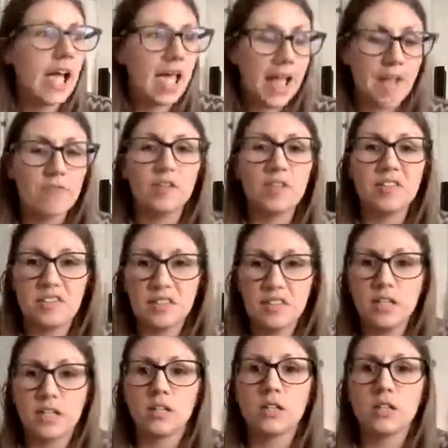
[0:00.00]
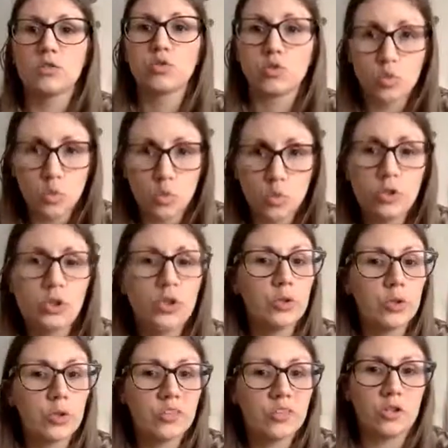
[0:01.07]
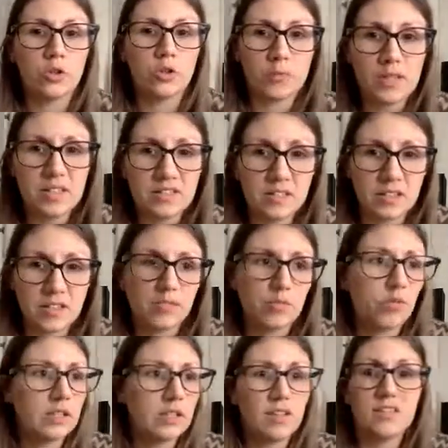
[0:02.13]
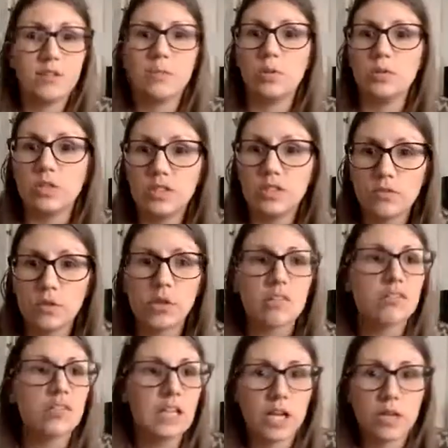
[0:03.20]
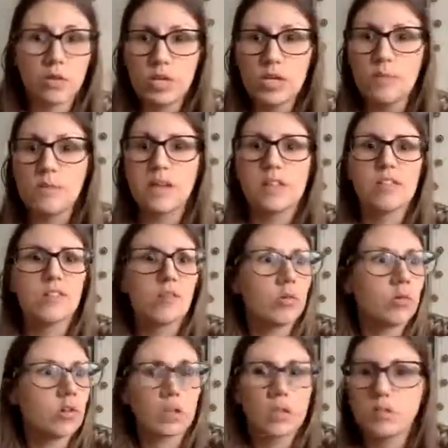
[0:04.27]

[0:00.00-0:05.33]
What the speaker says: every single tool you use in your business, whether it's about invoicing, agreements, or